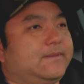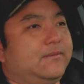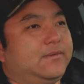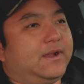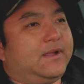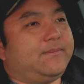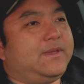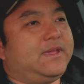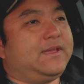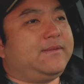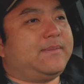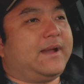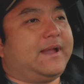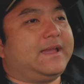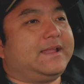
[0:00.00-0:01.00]
What I
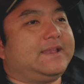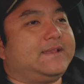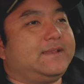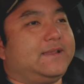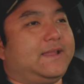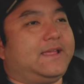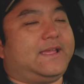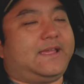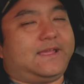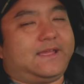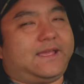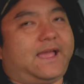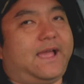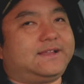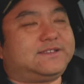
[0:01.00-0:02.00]
mean by it
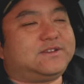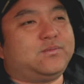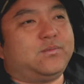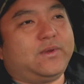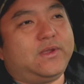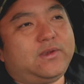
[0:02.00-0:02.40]
acting